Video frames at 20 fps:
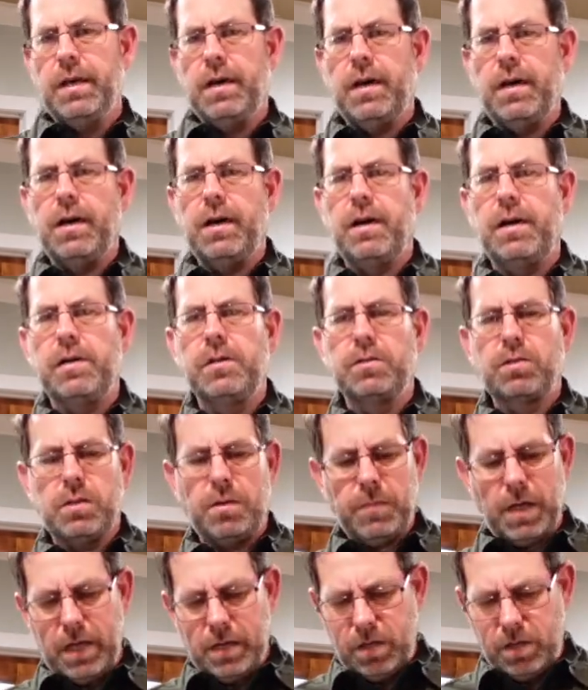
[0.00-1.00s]
So
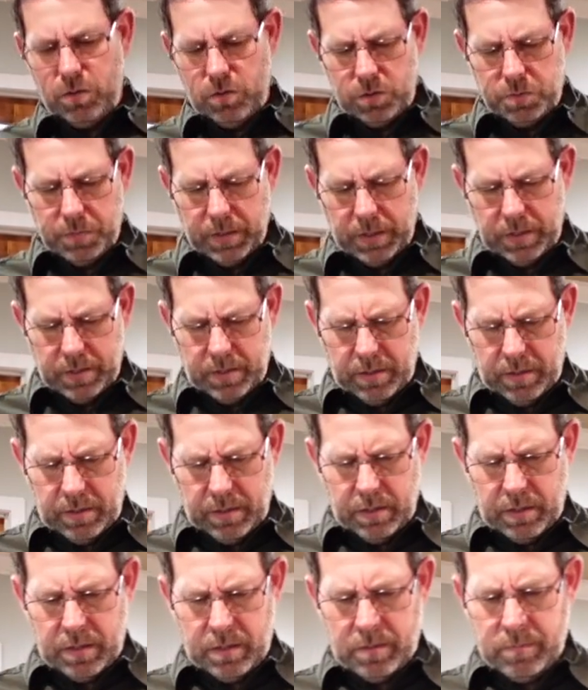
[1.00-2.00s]
I'm not huge, but
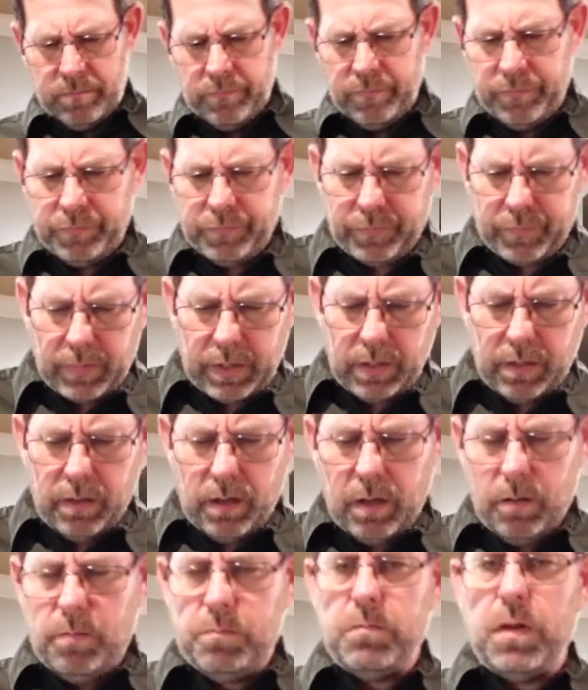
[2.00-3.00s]

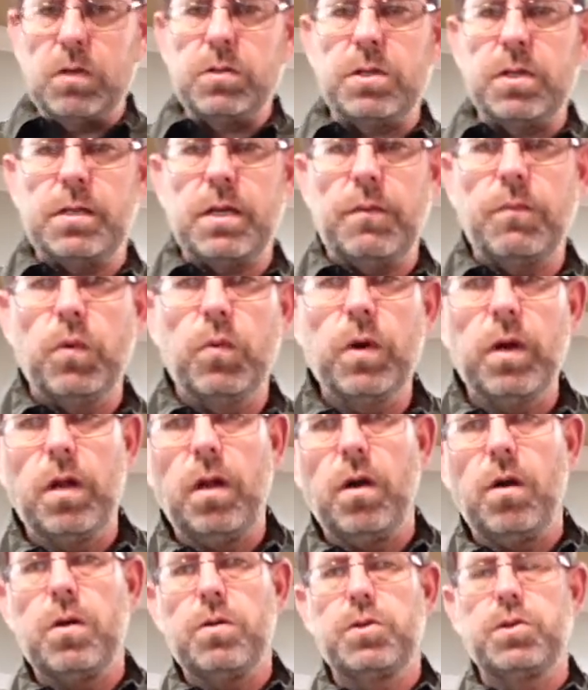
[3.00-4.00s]
most of the time I wear a
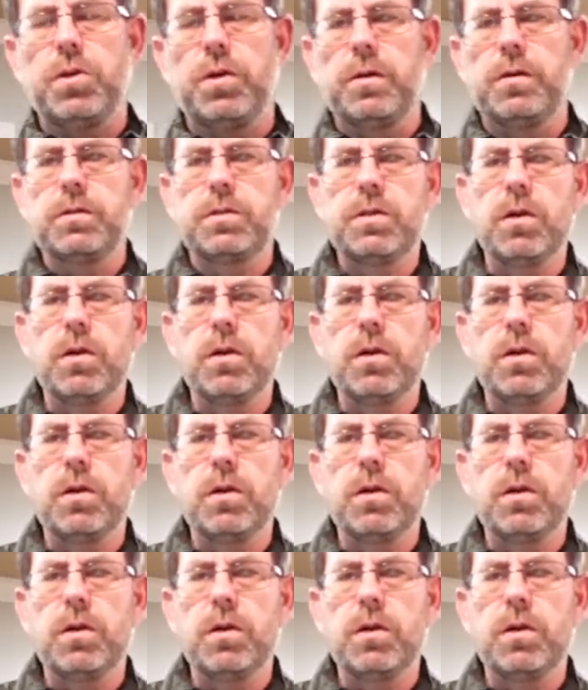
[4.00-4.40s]
large shirt.